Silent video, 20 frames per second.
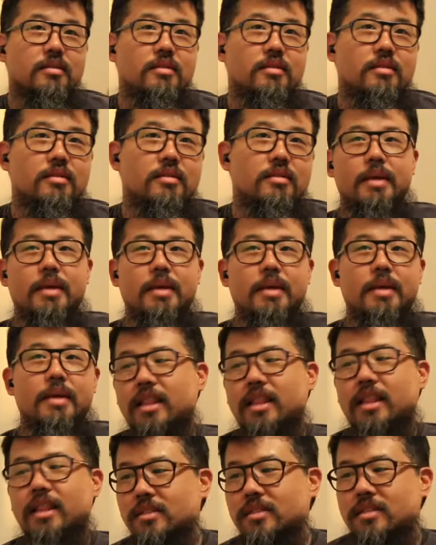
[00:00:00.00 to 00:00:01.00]
Man,
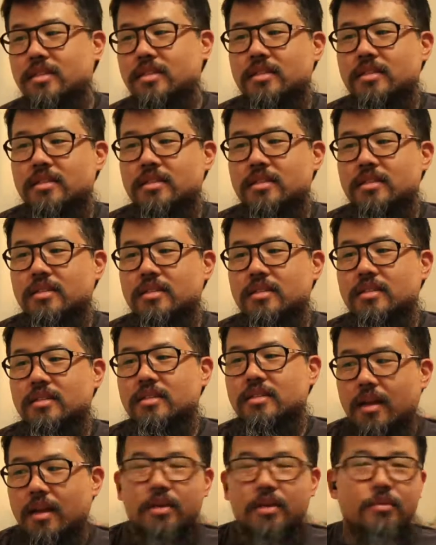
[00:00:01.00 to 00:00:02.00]
that was
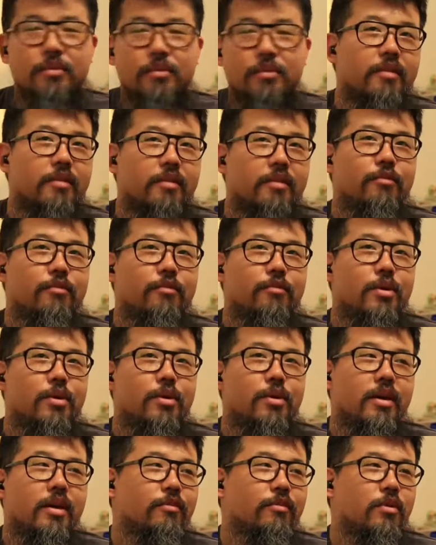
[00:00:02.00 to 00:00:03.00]
something. We went
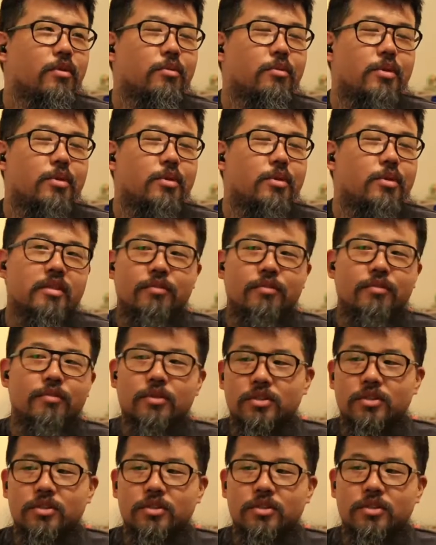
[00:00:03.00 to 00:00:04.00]
the full
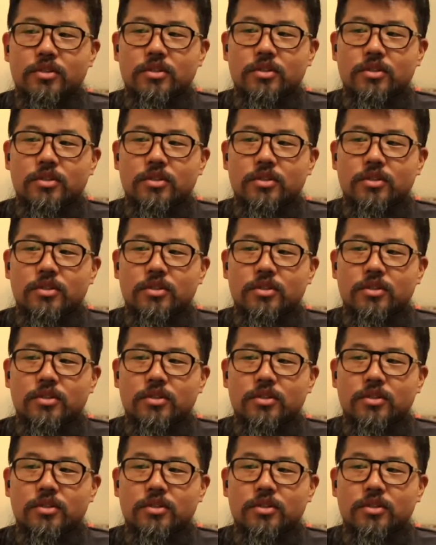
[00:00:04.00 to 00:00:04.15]
circle.